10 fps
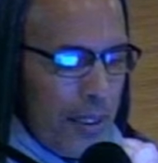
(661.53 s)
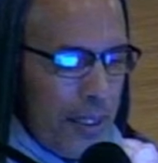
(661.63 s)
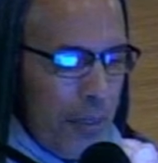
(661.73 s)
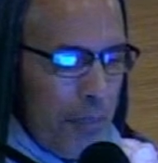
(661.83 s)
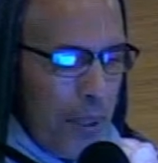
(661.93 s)

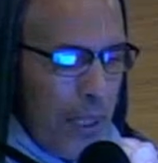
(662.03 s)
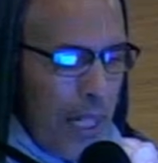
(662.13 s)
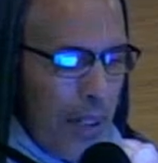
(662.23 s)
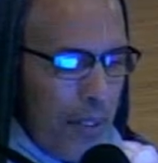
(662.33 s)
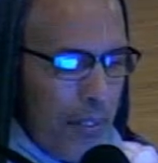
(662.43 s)

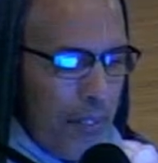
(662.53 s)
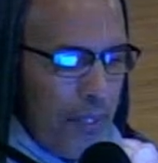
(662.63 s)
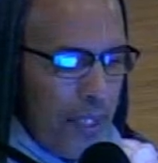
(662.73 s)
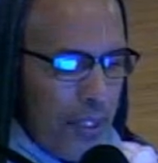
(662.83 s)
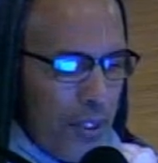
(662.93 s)
Simply out of
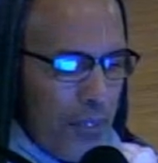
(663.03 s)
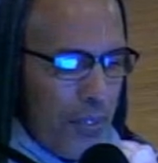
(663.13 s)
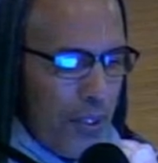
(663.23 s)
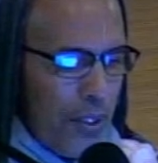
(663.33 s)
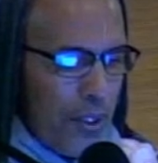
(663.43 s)
affection
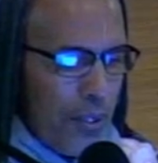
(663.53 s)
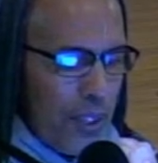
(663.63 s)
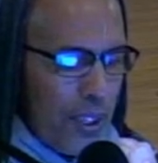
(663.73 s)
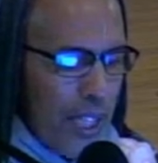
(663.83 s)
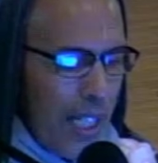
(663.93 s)
for Lord
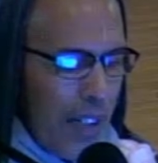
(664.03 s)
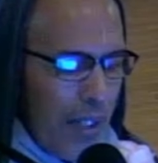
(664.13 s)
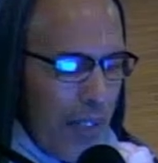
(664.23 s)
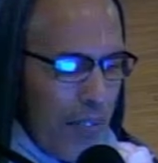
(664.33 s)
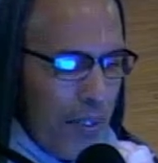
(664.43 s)
Krishna,
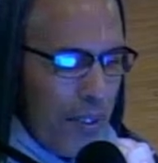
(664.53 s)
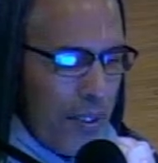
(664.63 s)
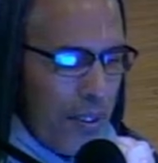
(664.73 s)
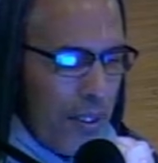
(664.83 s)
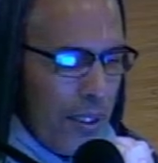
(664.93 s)
however,
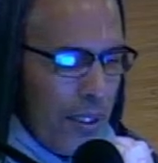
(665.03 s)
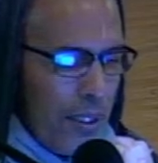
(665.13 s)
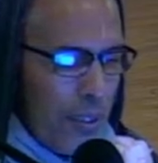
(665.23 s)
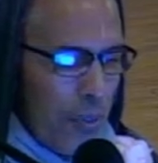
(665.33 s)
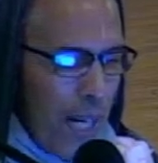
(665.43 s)

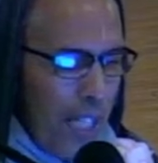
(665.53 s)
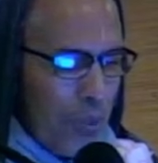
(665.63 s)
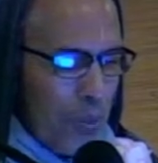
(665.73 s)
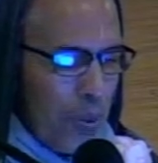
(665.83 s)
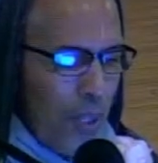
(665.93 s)
the
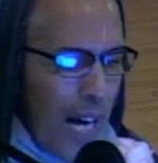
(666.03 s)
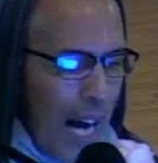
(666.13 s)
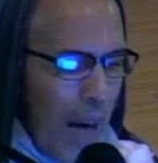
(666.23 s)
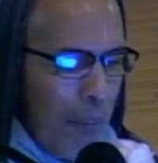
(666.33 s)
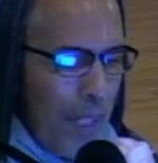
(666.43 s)
wives will
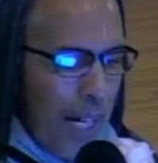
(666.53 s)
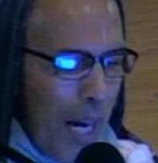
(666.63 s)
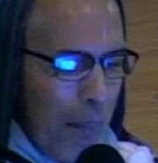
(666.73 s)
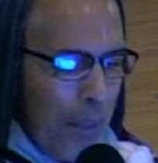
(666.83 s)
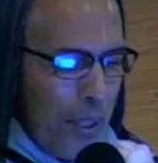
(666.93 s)
be
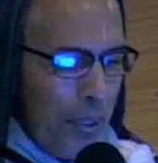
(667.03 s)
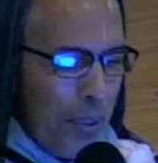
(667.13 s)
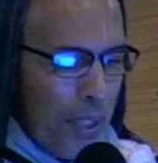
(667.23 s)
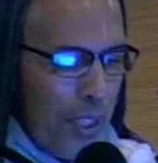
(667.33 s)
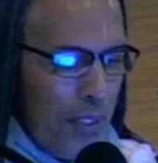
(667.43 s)
happy
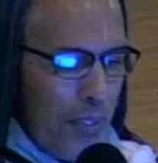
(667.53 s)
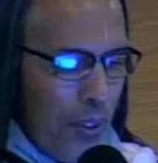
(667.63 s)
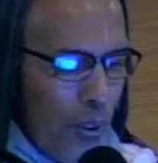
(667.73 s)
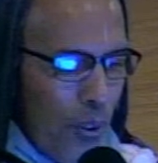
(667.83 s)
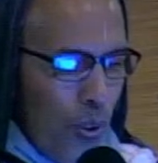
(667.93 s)
to give
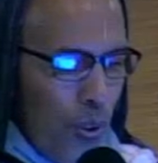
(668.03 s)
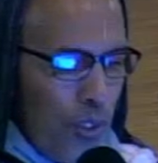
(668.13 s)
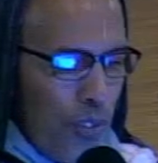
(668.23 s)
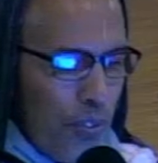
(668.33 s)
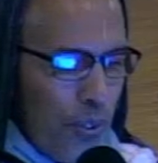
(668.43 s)
all
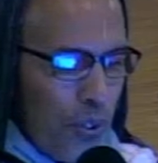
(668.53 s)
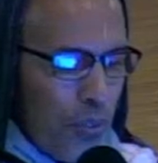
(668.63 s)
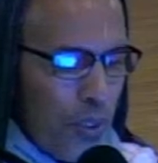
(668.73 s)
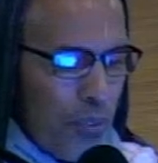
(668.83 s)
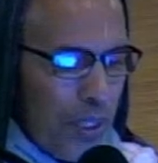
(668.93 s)
the food
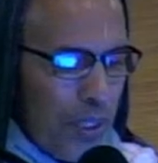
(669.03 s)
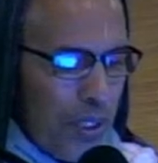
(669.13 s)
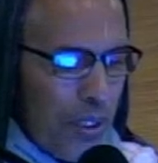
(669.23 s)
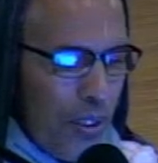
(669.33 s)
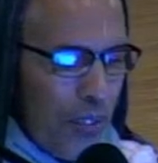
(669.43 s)

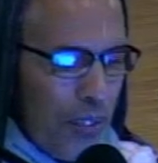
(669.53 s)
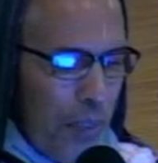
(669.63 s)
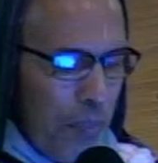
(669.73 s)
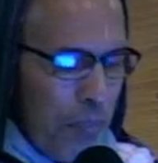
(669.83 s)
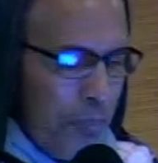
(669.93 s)
requested of
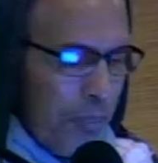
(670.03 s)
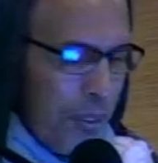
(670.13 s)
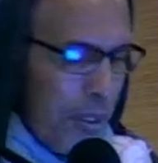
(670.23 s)
them.